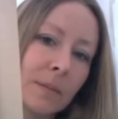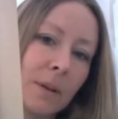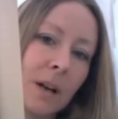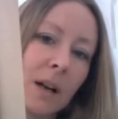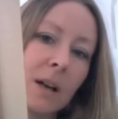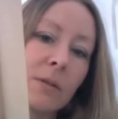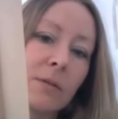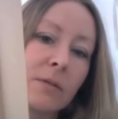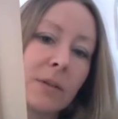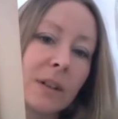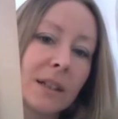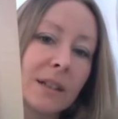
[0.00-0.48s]

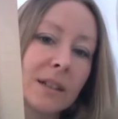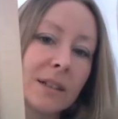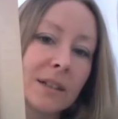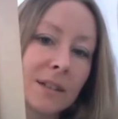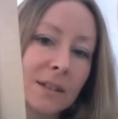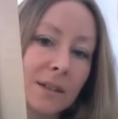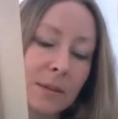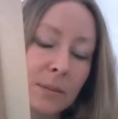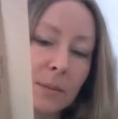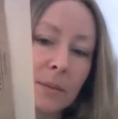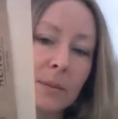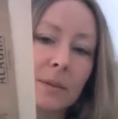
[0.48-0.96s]
Hopefully this
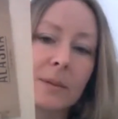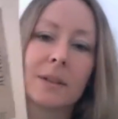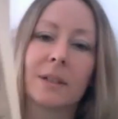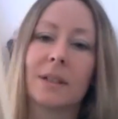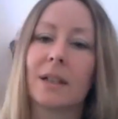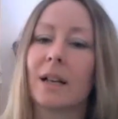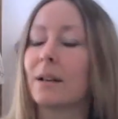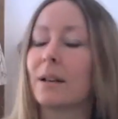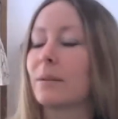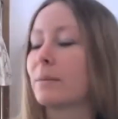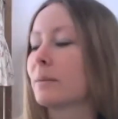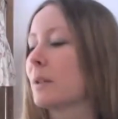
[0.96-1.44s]
is,
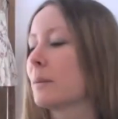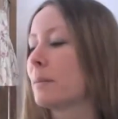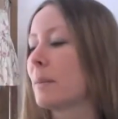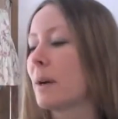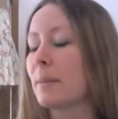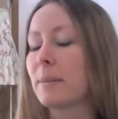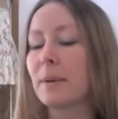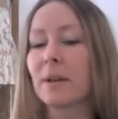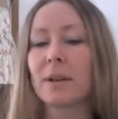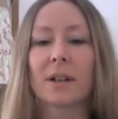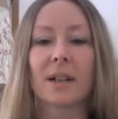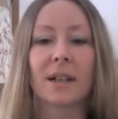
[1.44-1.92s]
you might
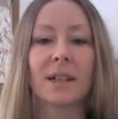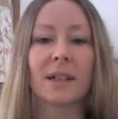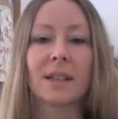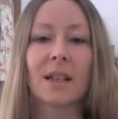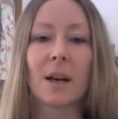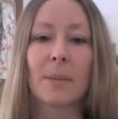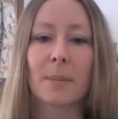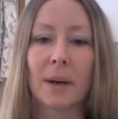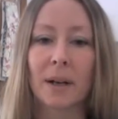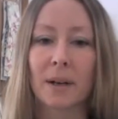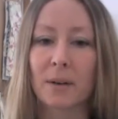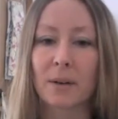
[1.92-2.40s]
be looking at
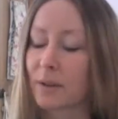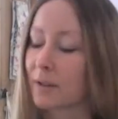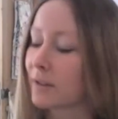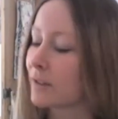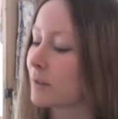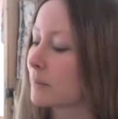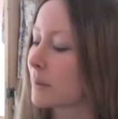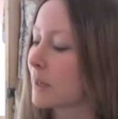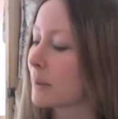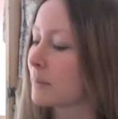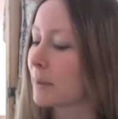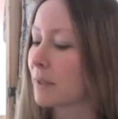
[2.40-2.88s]
that backwards, you
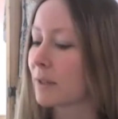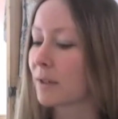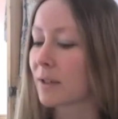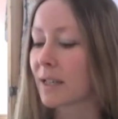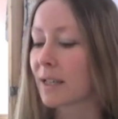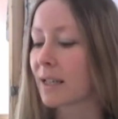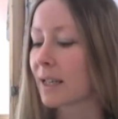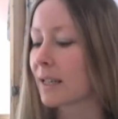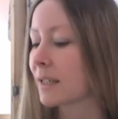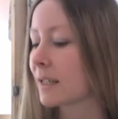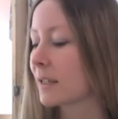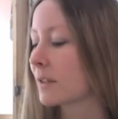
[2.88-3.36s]
might be
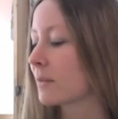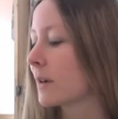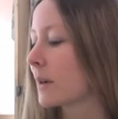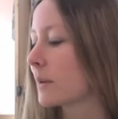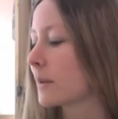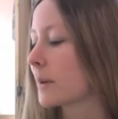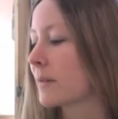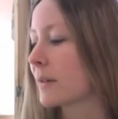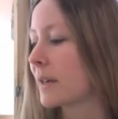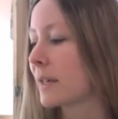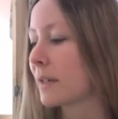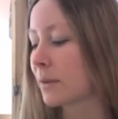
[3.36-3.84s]
looking at it the right way
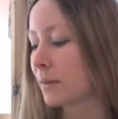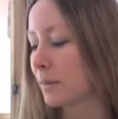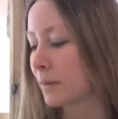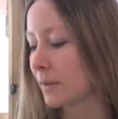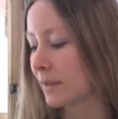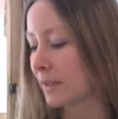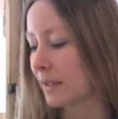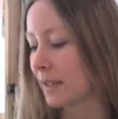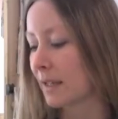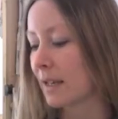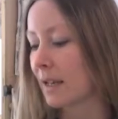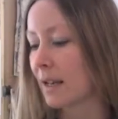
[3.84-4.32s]
around, we'll
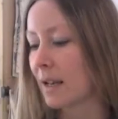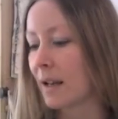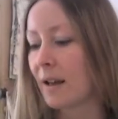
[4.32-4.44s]
see.